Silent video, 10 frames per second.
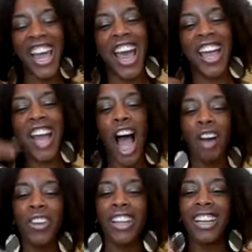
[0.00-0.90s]
And I
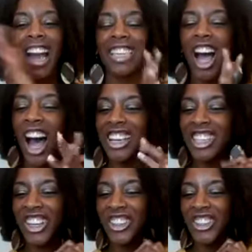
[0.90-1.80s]
would like to
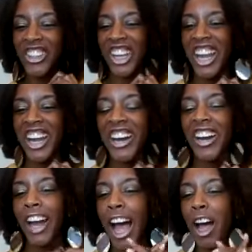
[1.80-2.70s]
also share,
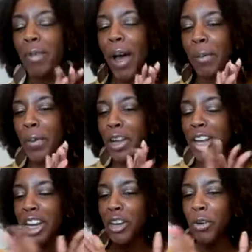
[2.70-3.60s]
I put
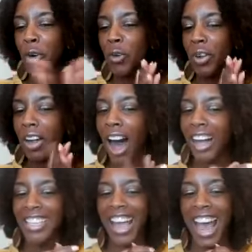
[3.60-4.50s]
in the group a call
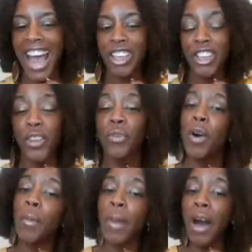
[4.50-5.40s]
to action
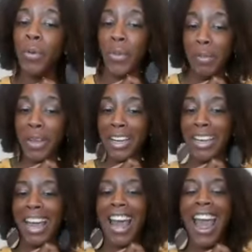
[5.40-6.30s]
for my women,
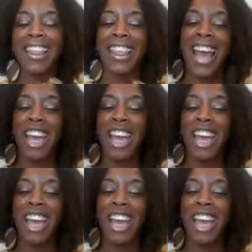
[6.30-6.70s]
that